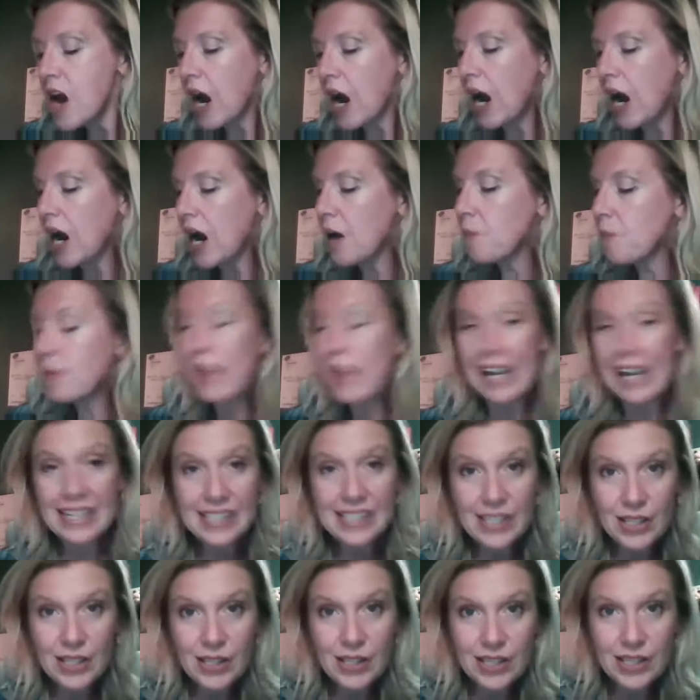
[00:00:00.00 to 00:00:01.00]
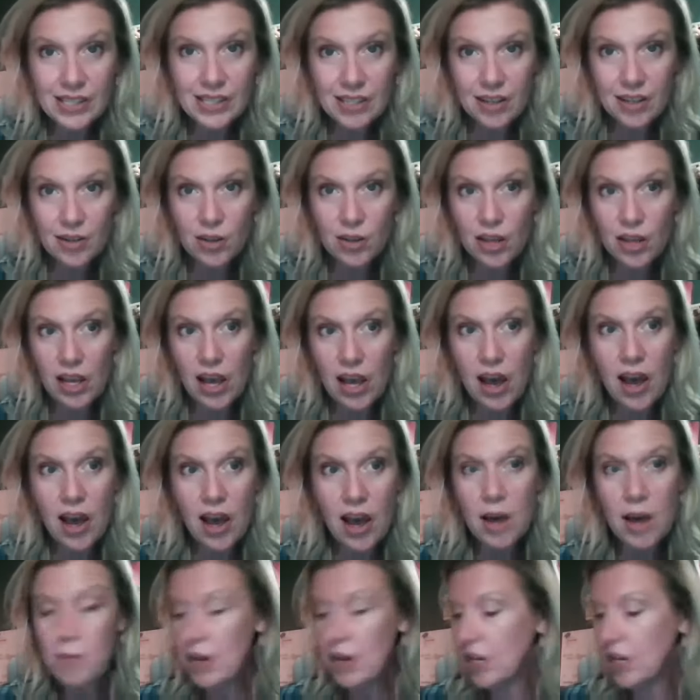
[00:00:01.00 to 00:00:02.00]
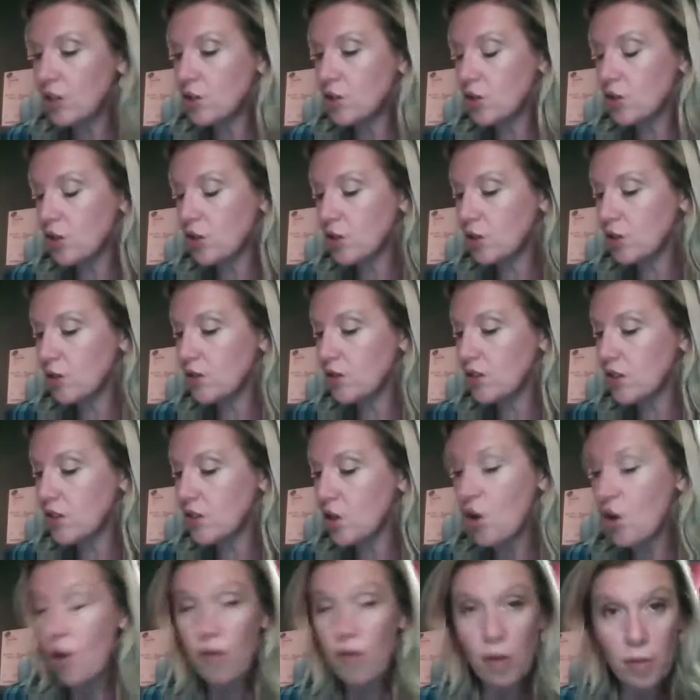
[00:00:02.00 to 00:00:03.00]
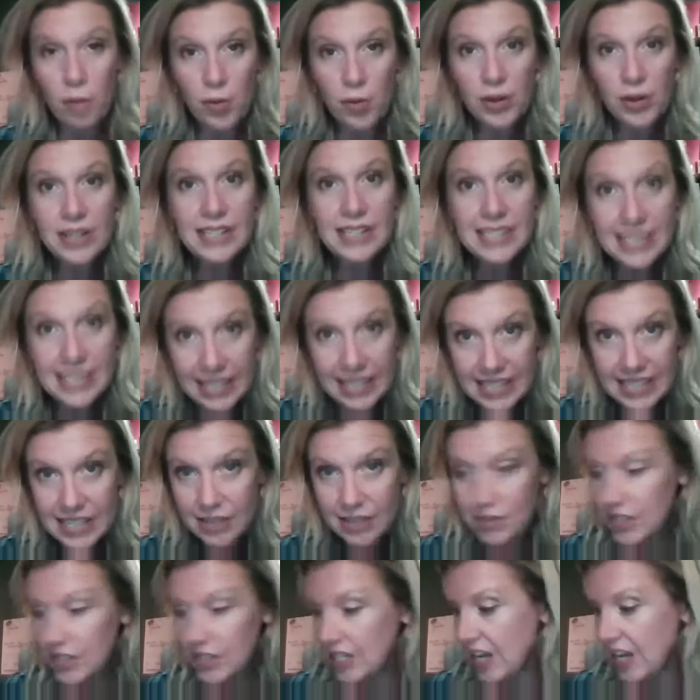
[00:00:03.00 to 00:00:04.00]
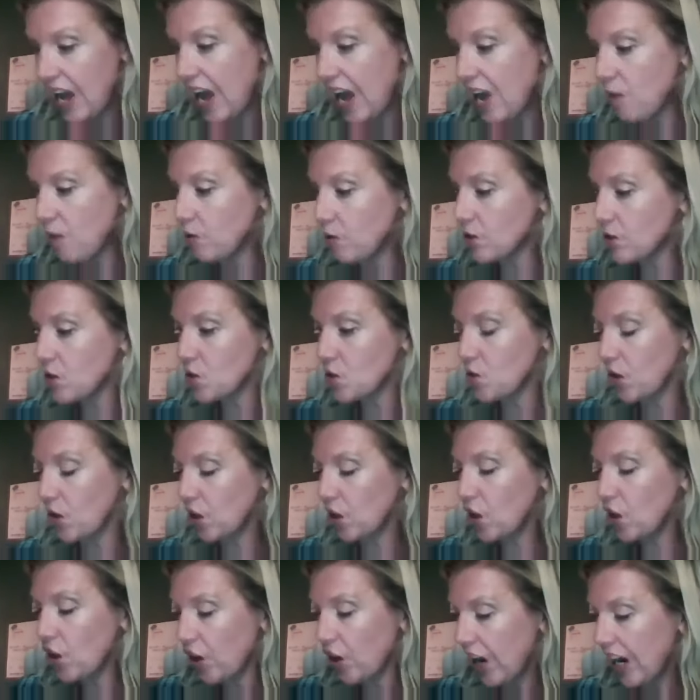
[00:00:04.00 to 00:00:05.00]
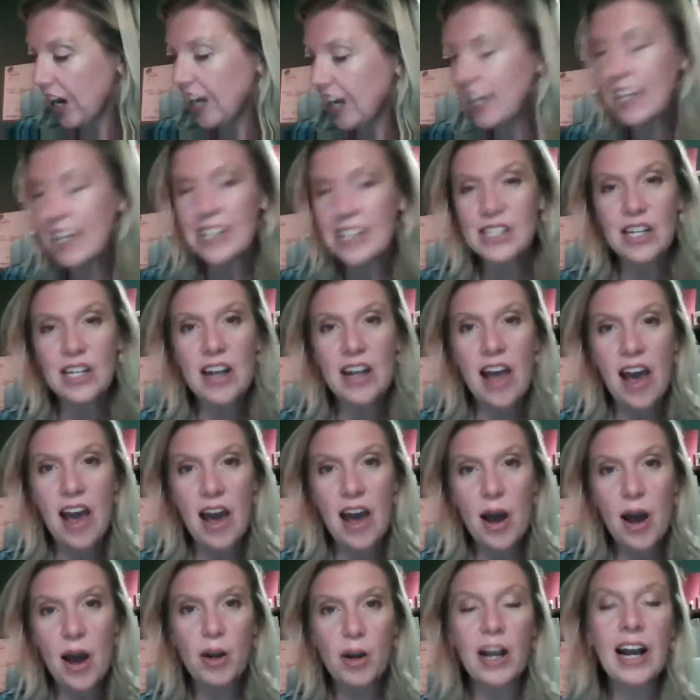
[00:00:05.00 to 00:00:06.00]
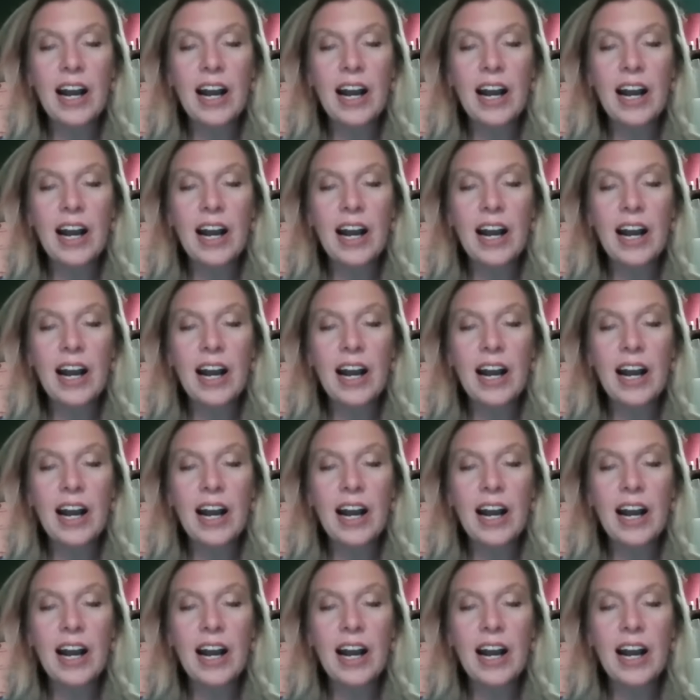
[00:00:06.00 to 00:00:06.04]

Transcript: Um, Plexus um, the November incentive today, which is really great. It's an, a